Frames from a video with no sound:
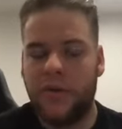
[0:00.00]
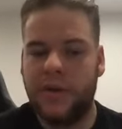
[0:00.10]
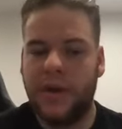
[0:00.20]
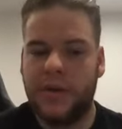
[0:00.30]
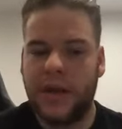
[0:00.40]
And
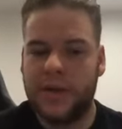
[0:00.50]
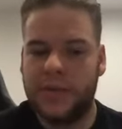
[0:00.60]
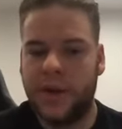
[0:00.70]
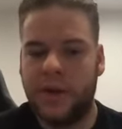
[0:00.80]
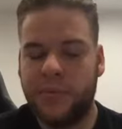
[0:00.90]
that's really
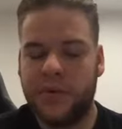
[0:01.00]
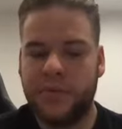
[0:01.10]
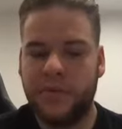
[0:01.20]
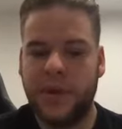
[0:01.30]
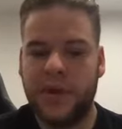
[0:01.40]
important for me at
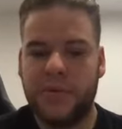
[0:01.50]
this moment.